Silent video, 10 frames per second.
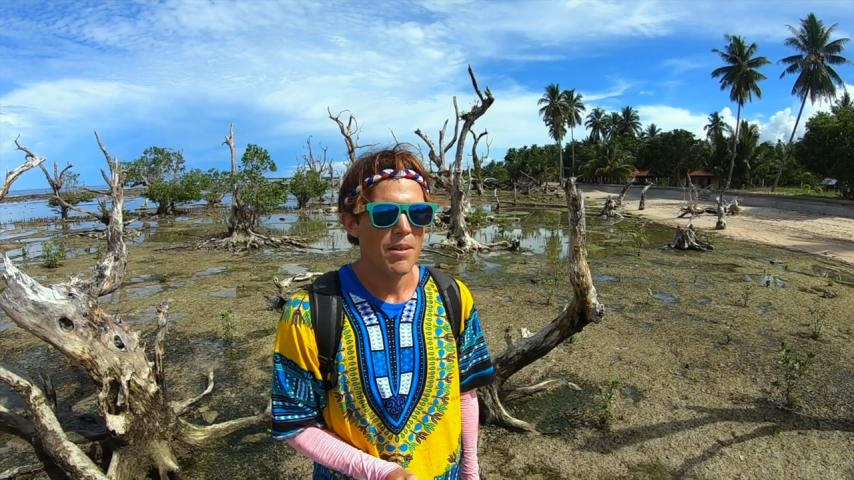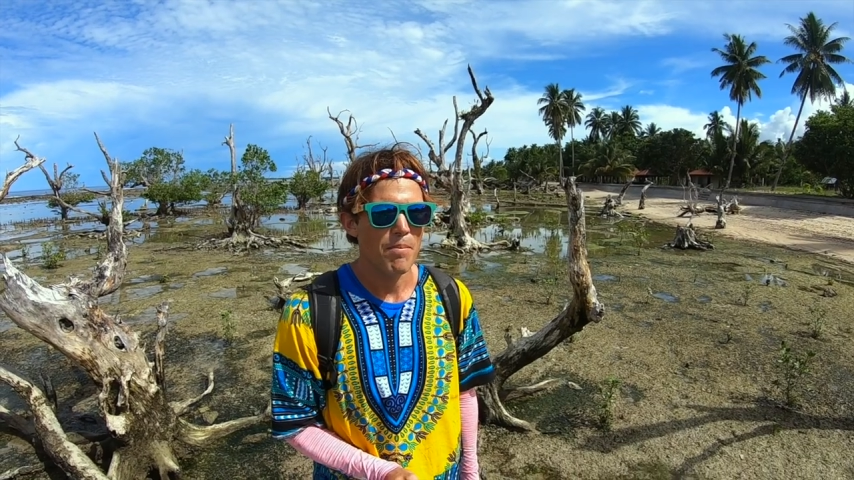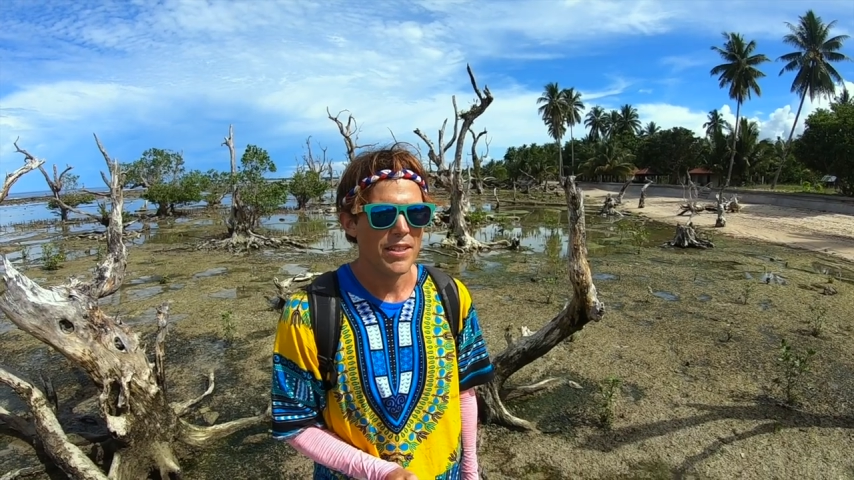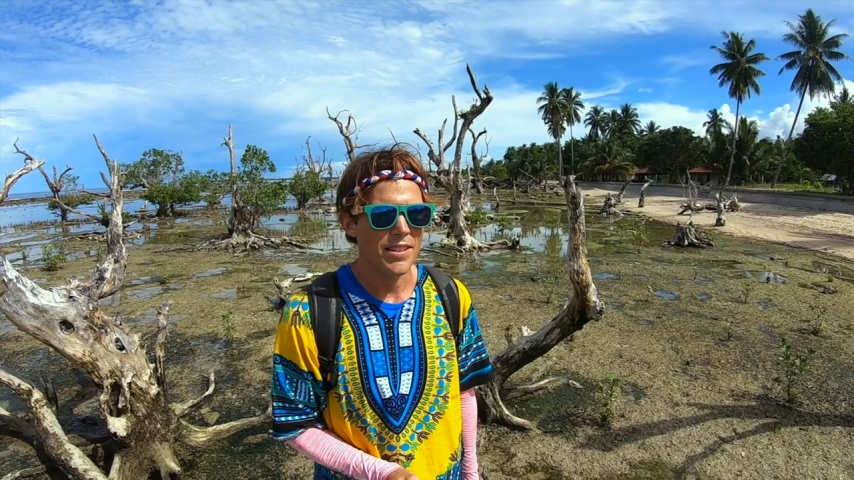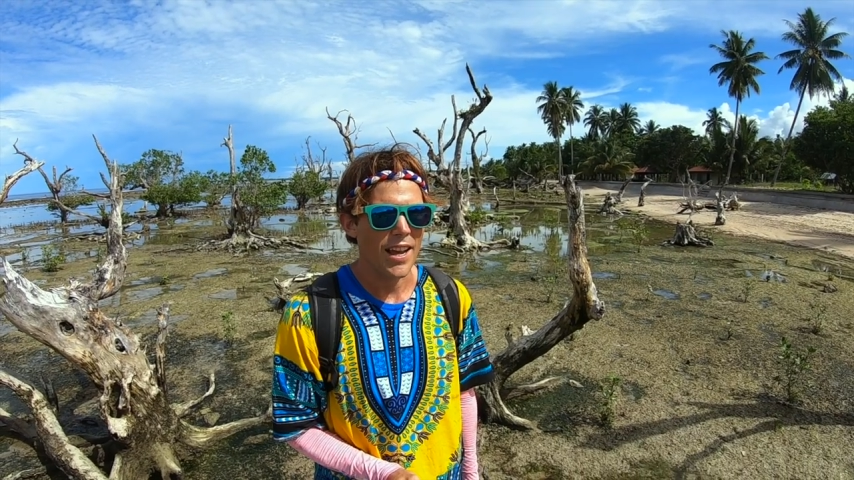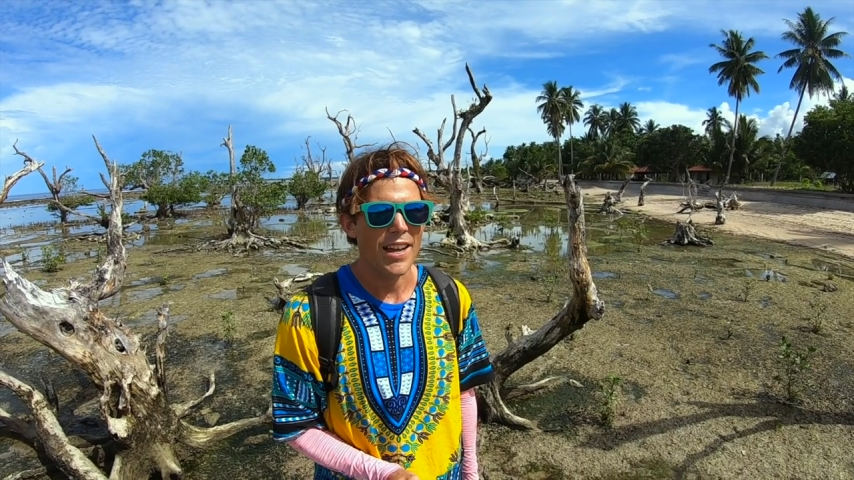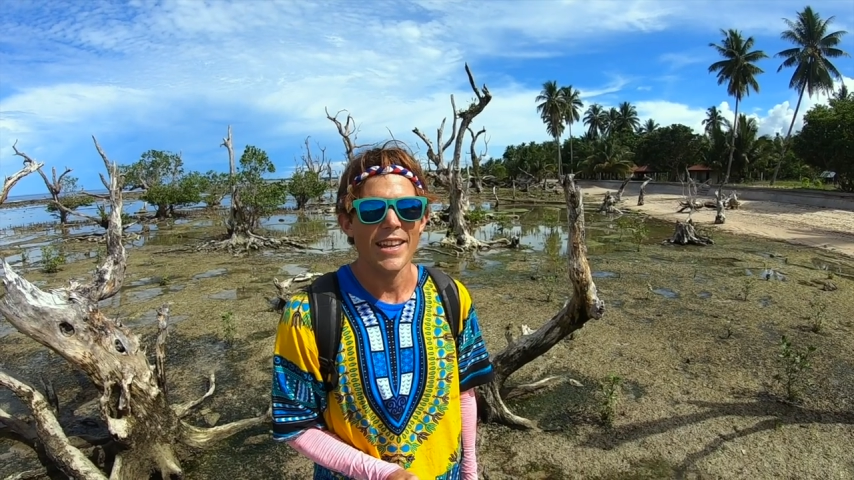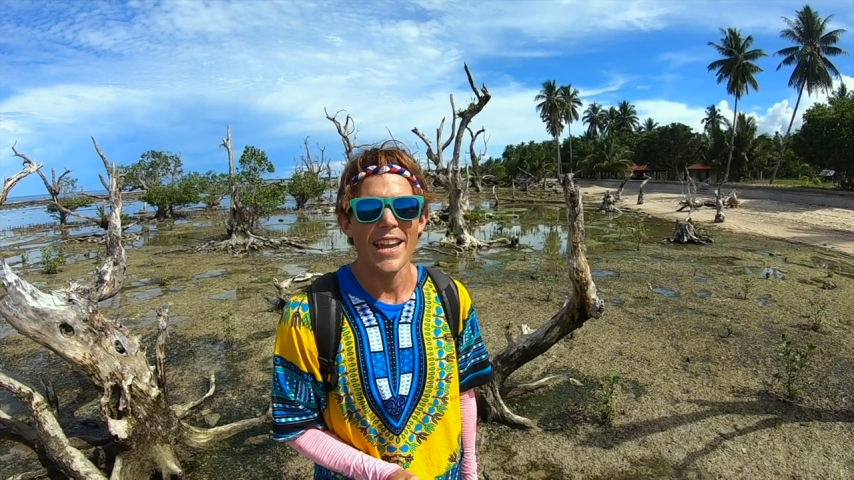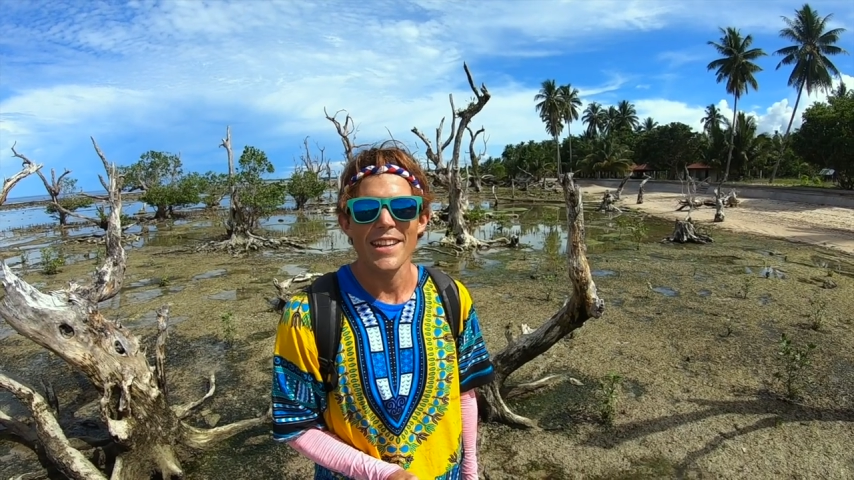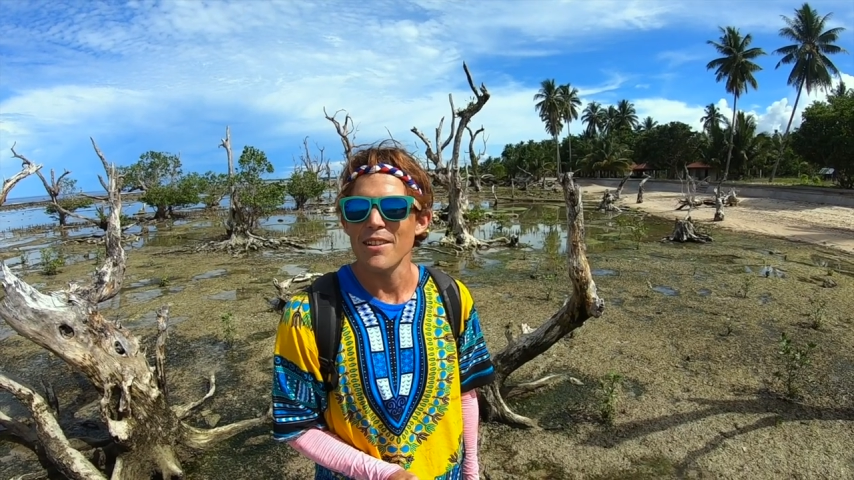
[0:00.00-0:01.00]
But
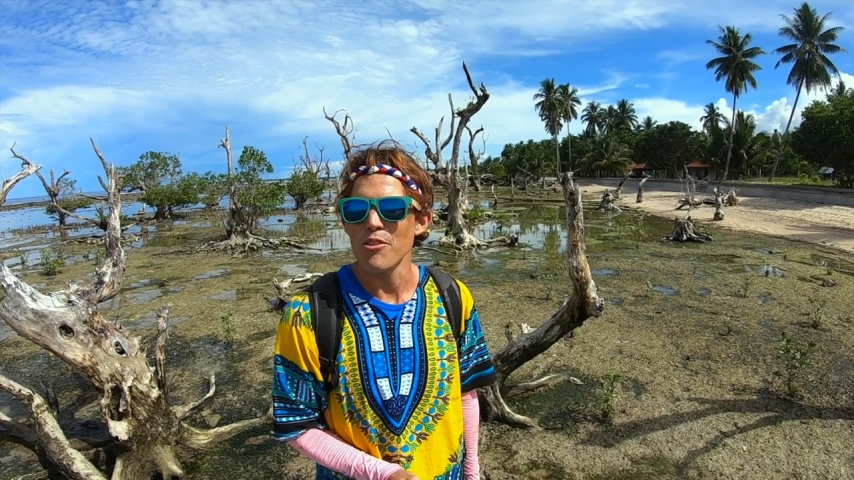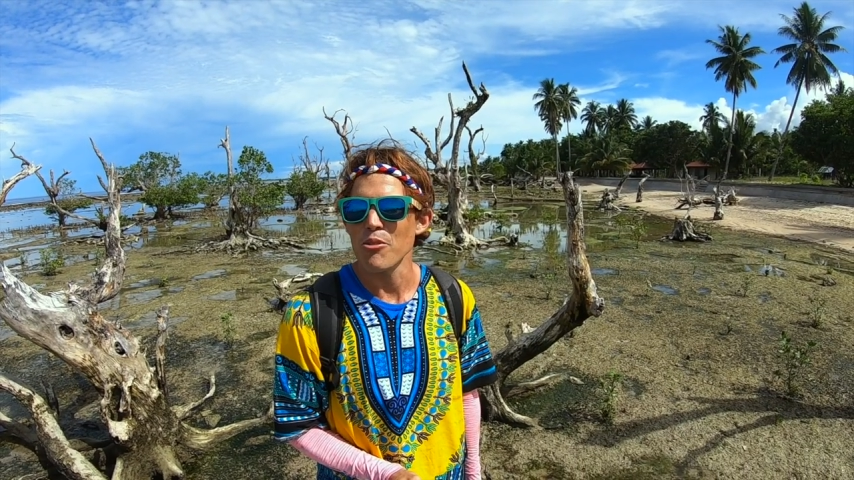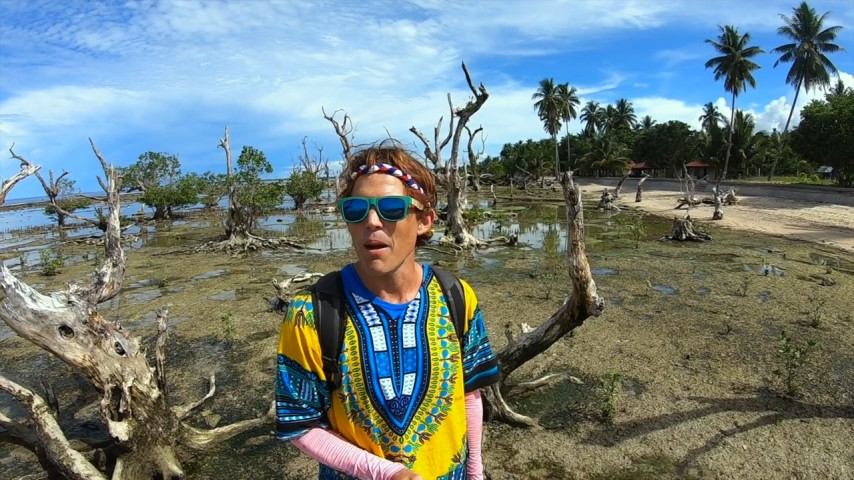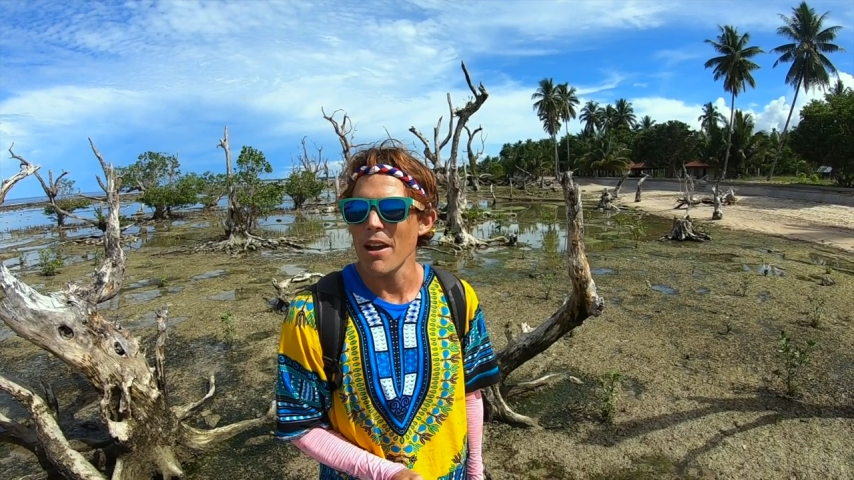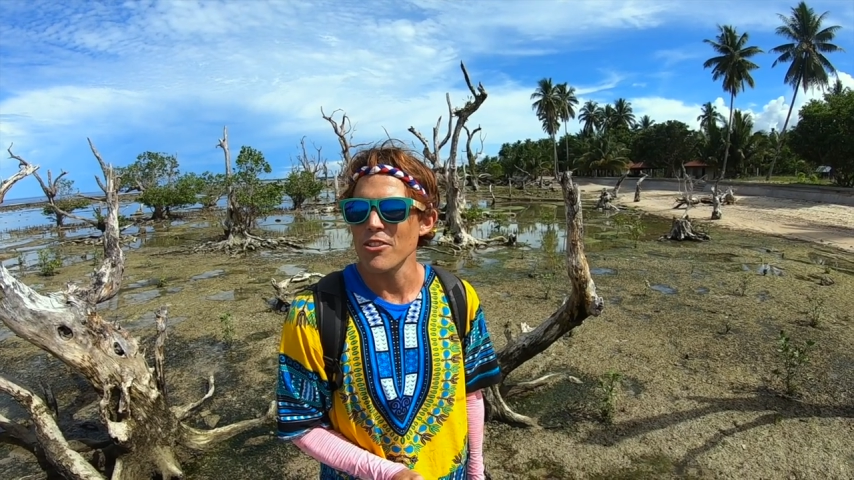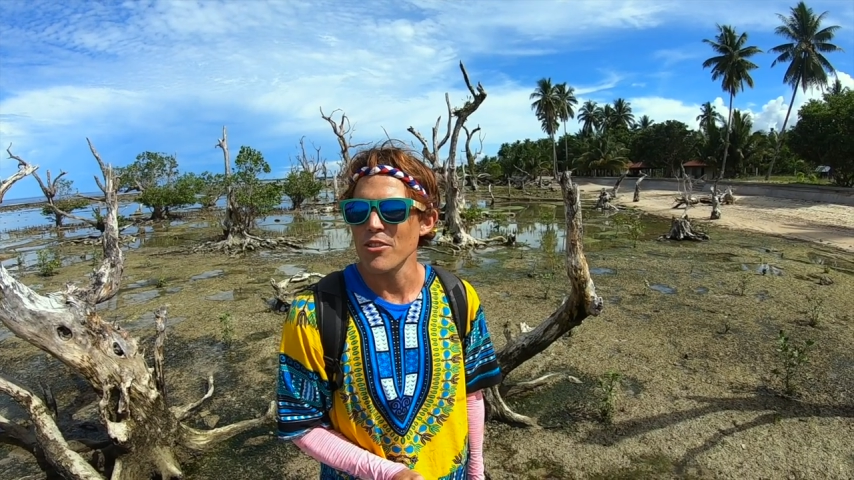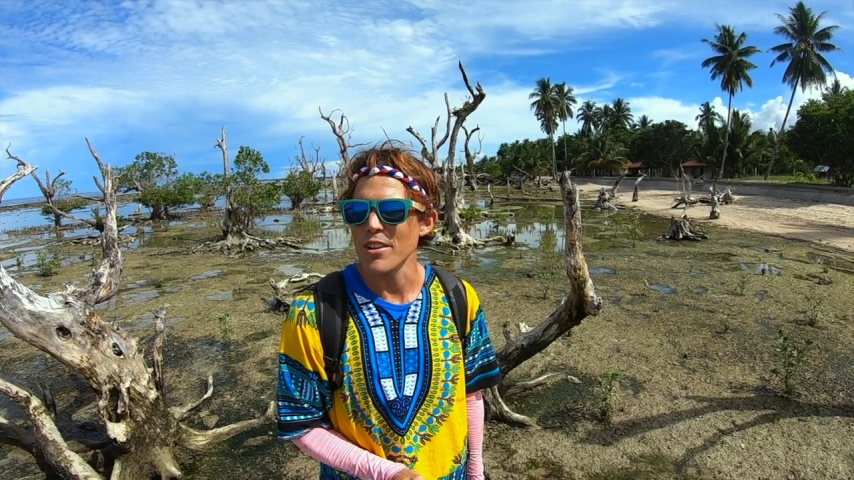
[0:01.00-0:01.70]
again, a reminder,